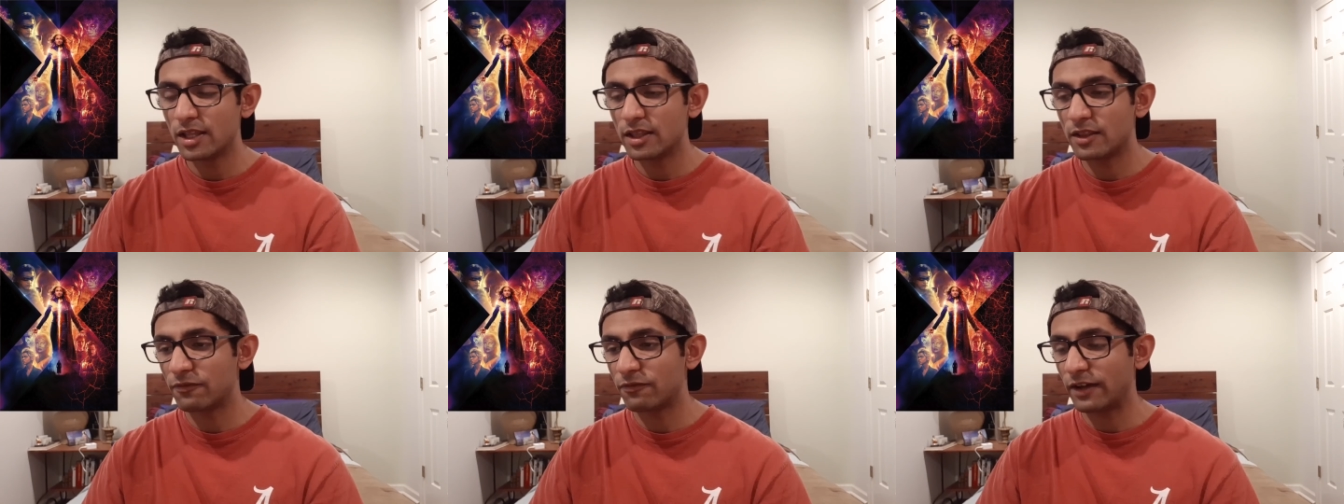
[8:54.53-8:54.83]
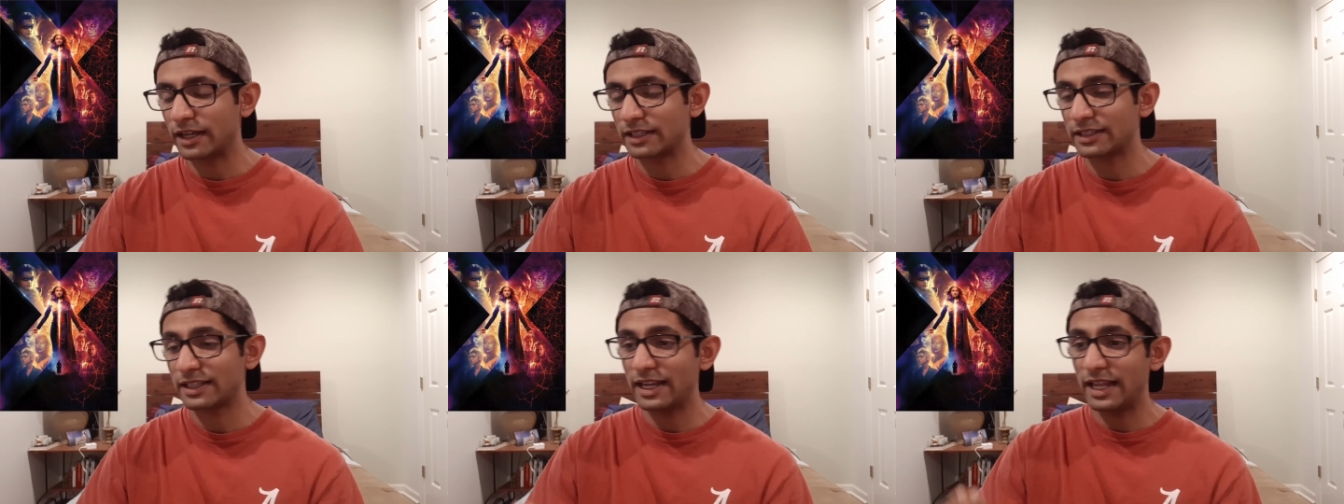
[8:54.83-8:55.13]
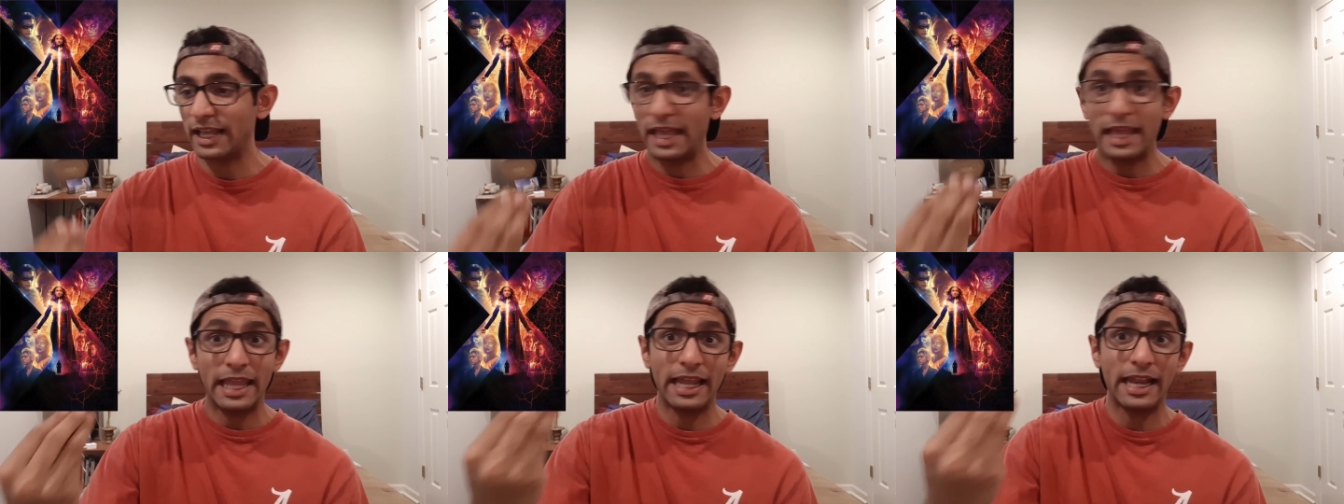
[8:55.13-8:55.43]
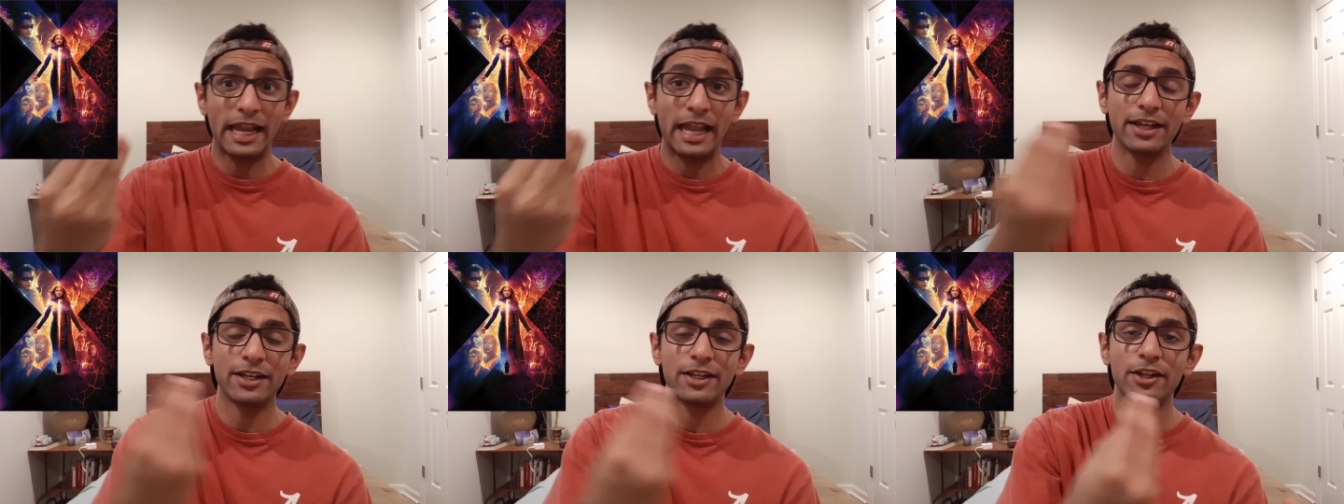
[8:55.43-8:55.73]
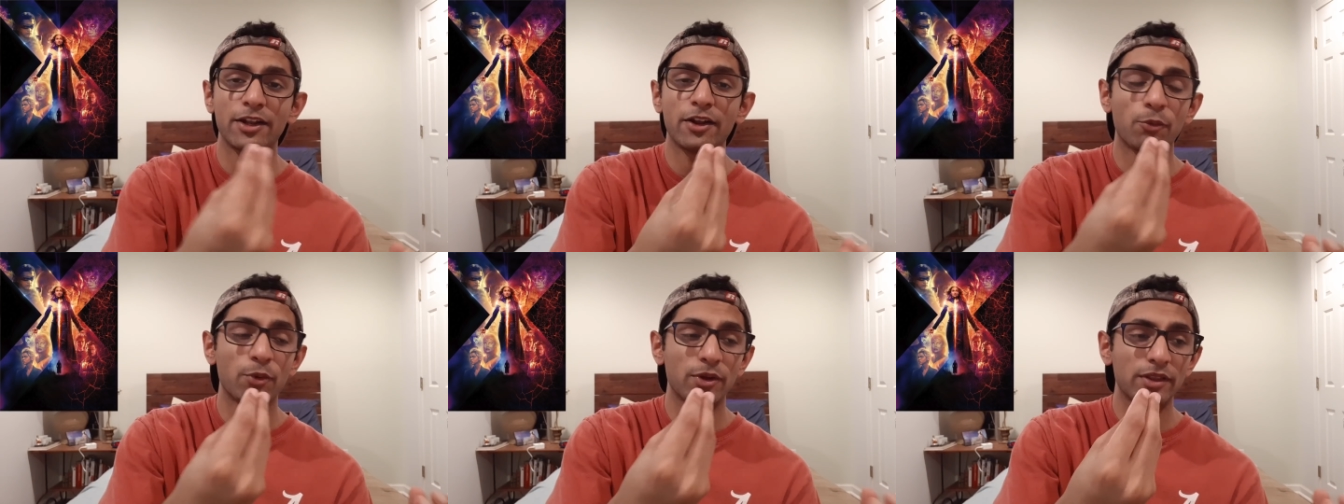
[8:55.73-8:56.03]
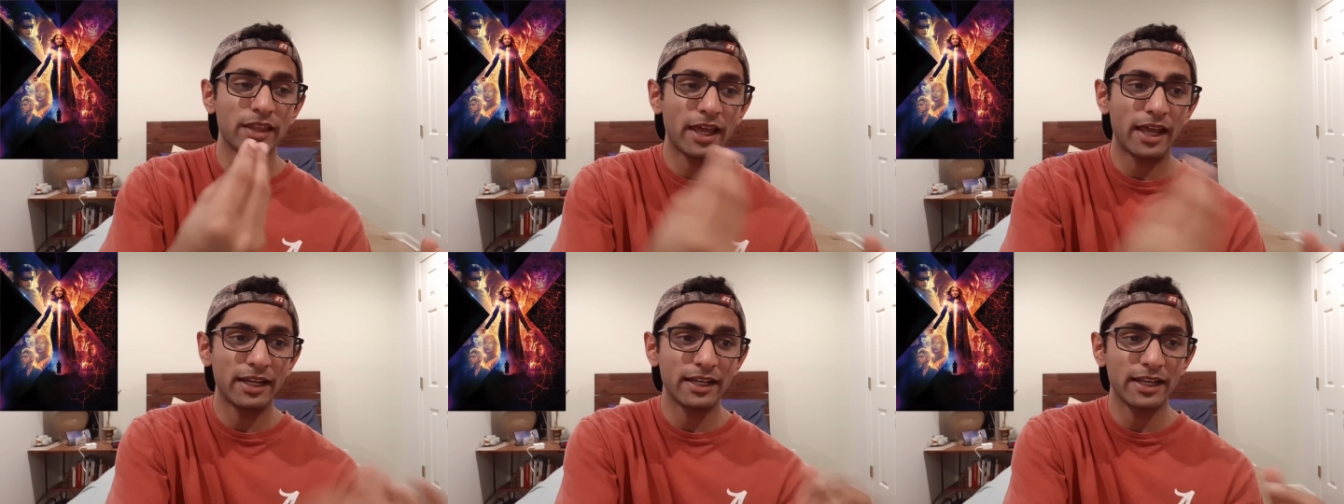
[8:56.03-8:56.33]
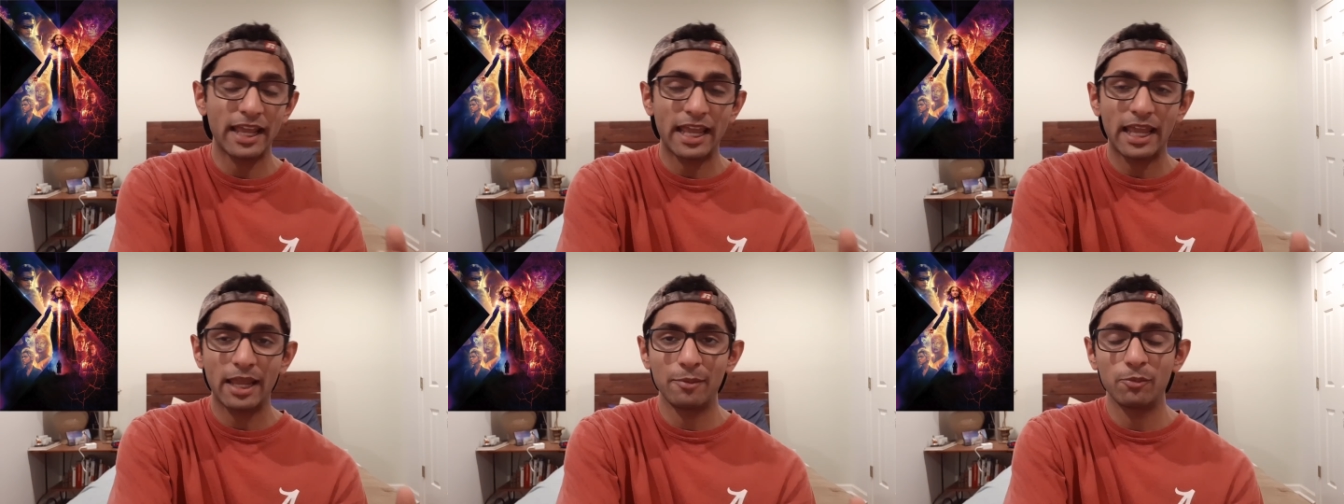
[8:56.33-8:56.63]
the fact that it ended with
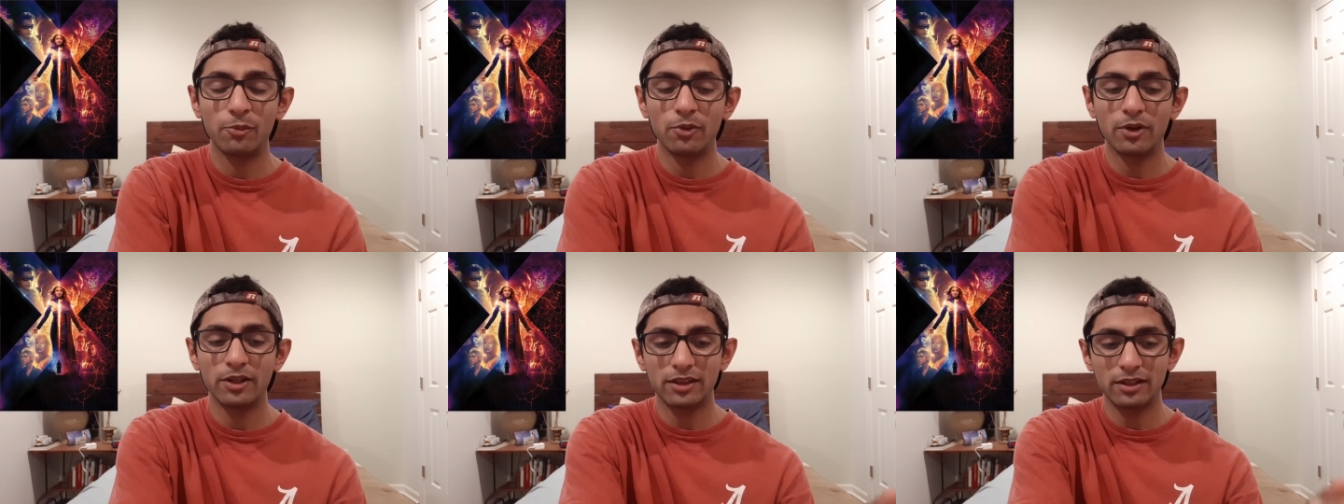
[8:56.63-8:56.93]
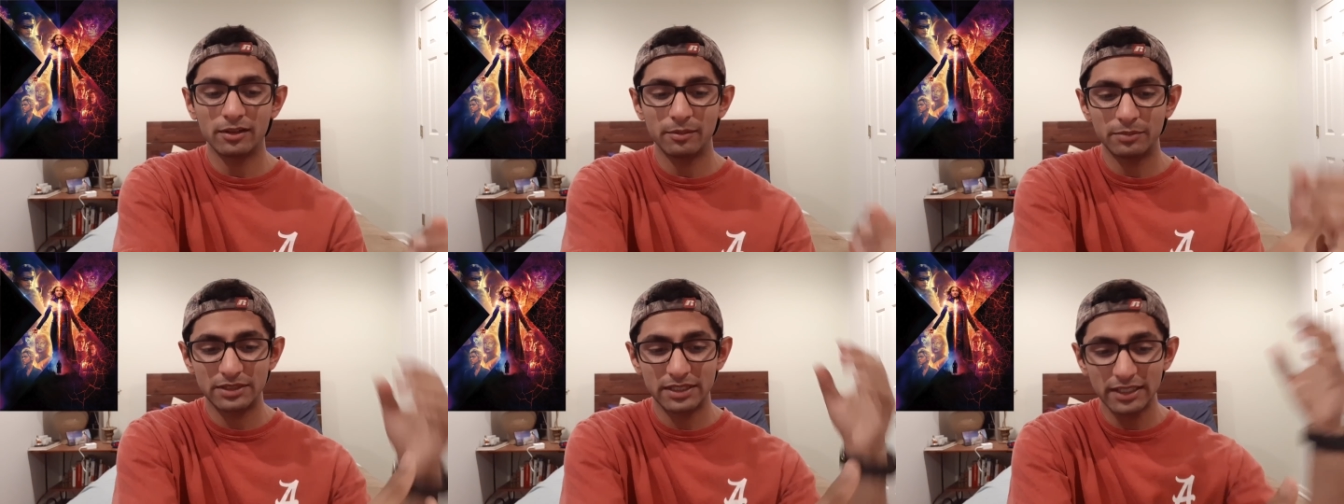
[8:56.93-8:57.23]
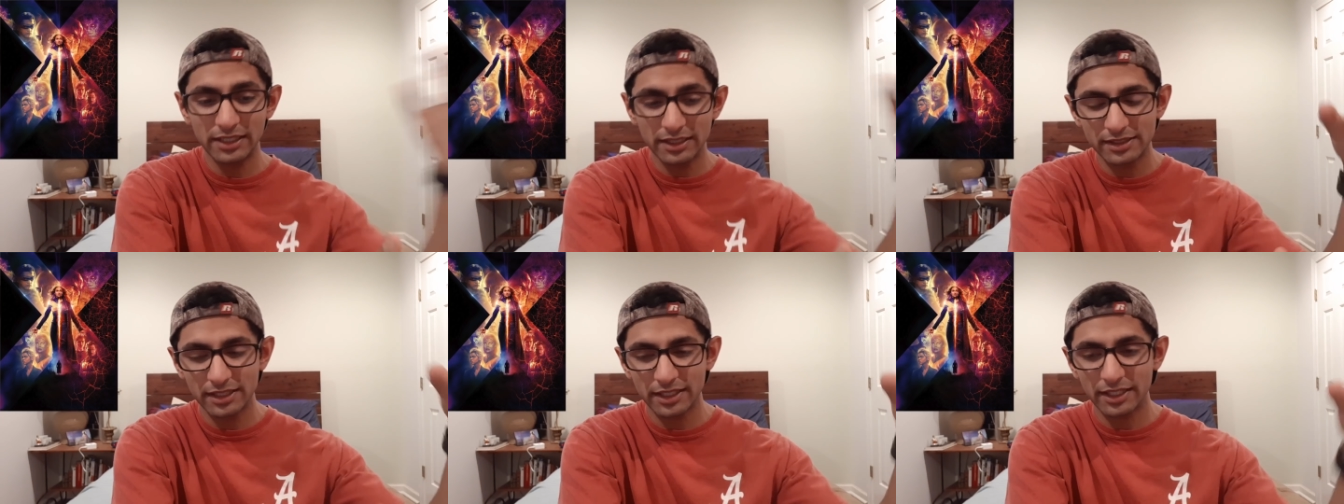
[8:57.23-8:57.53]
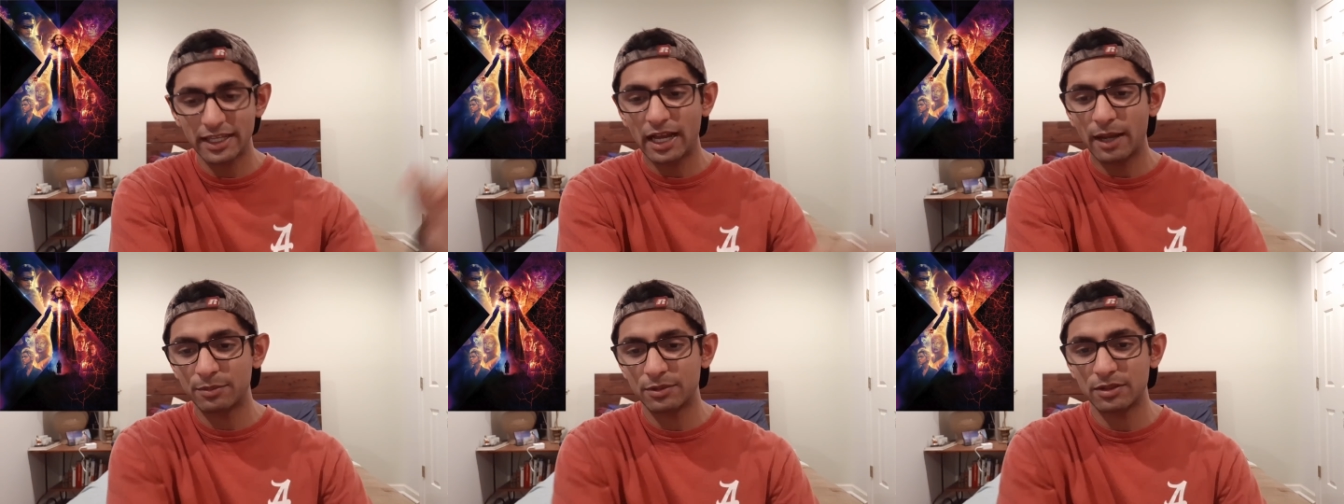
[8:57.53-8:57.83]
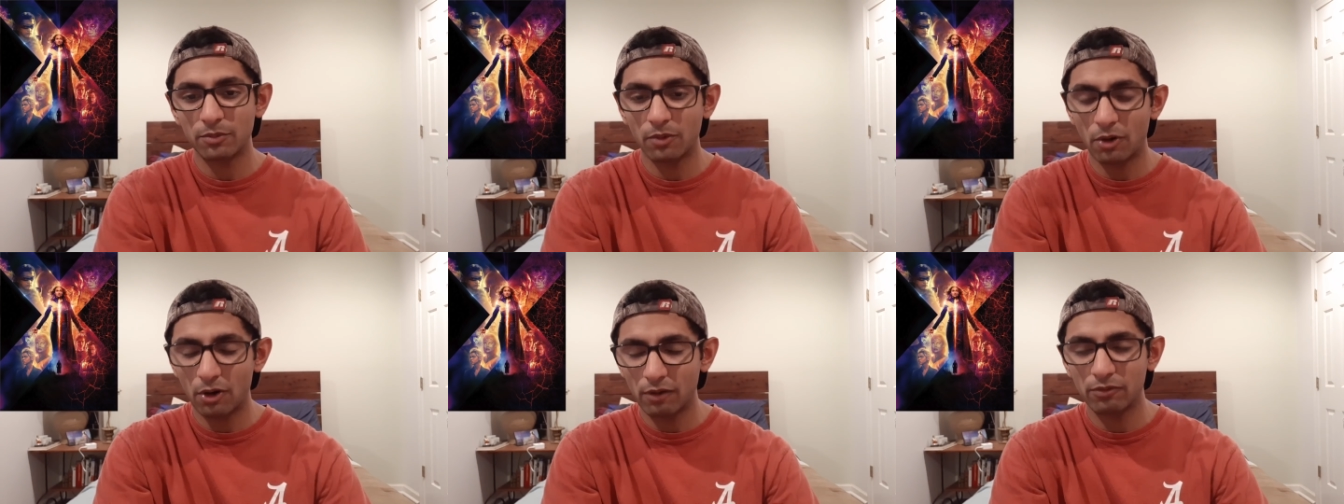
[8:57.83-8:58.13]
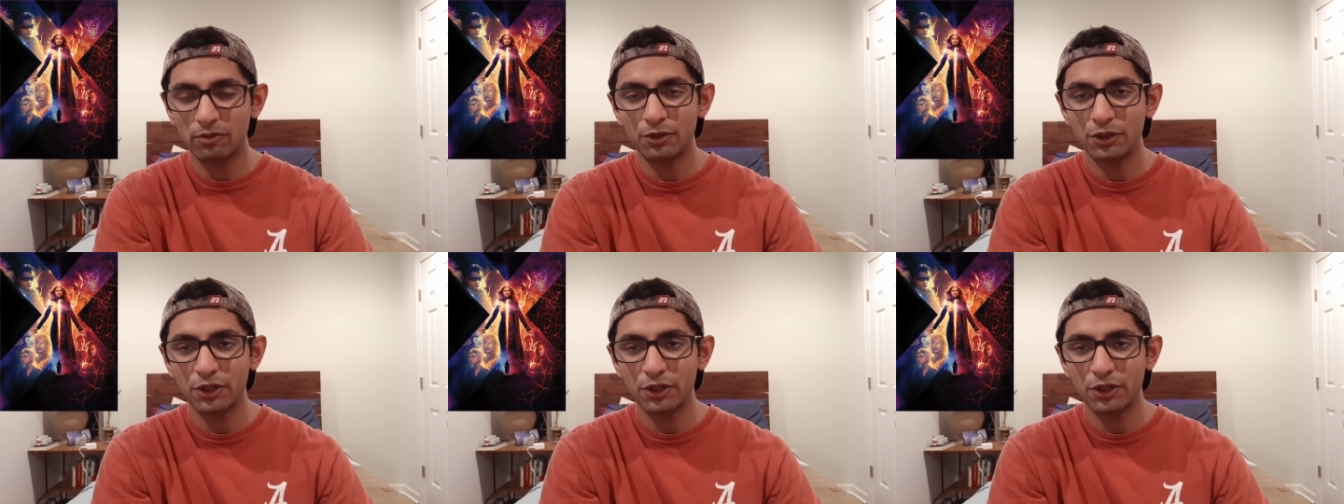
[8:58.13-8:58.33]
Endgame with teasing Captain Marvel.